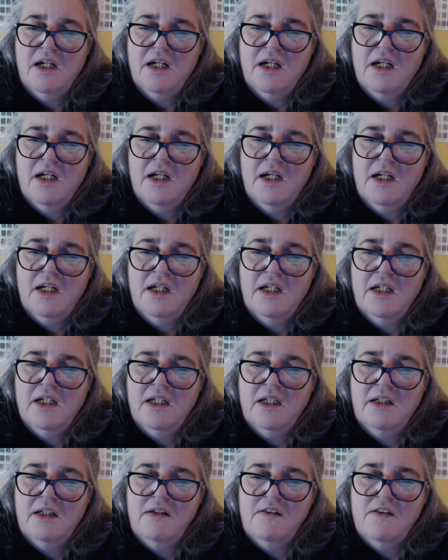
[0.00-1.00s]

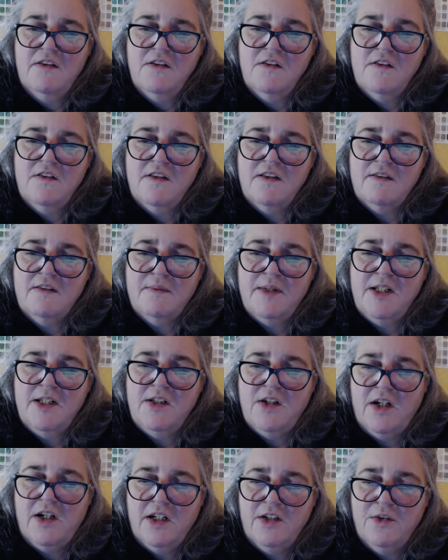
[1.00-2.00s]
And Sue says, my
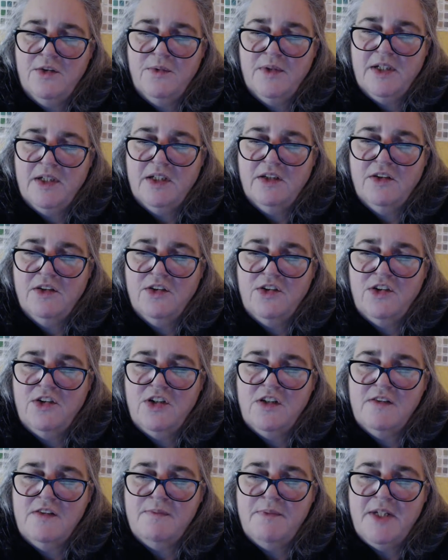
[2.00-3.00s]
daughter will.
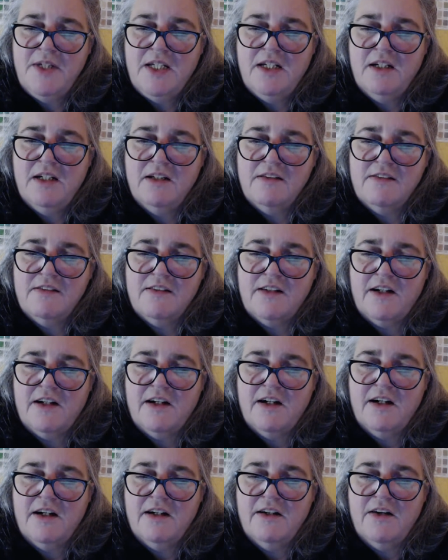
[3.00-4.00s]
She's been a
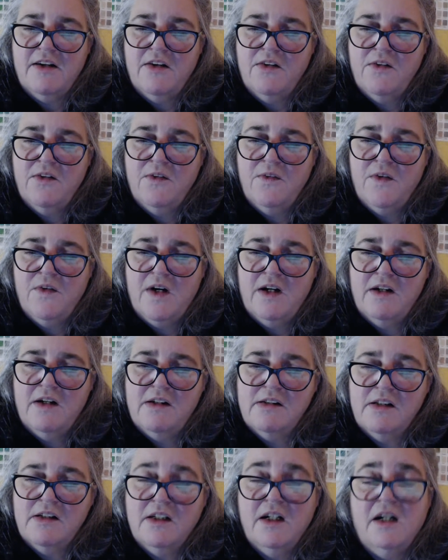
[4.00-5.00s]
star. Oh,
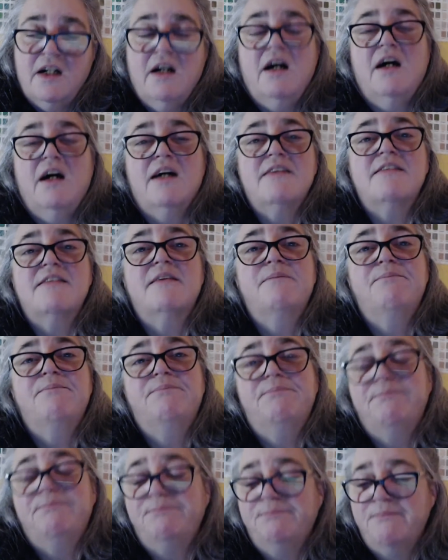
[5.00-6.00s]
awesome.
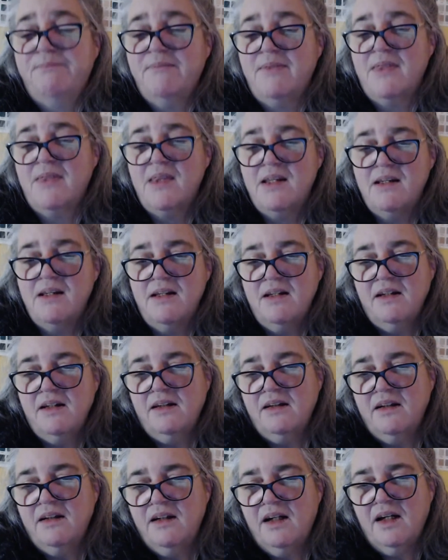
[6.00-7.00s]

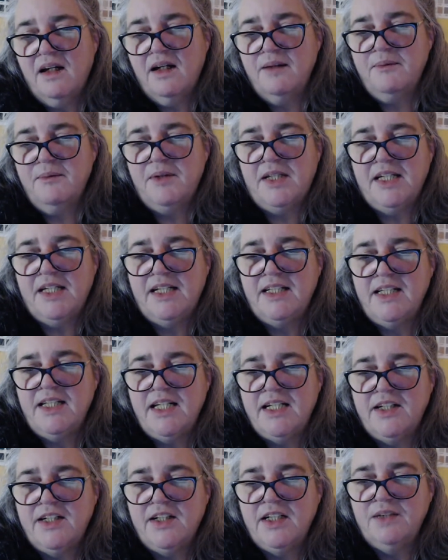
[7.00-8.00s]
I'm glad to
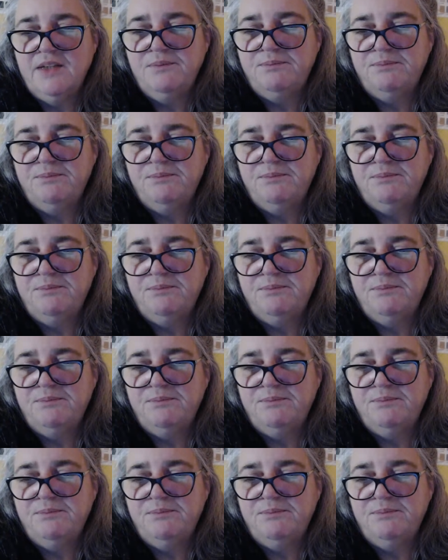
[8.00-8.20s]
hear it.